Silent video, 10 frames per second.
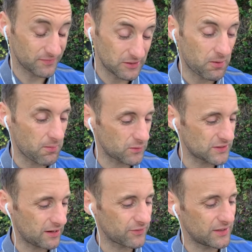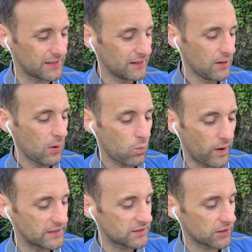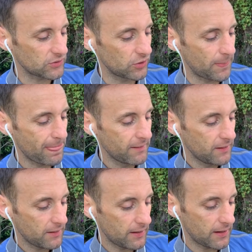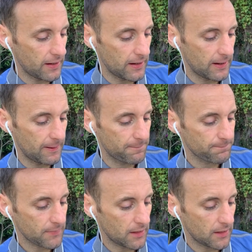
you are most definitely wasting your time. But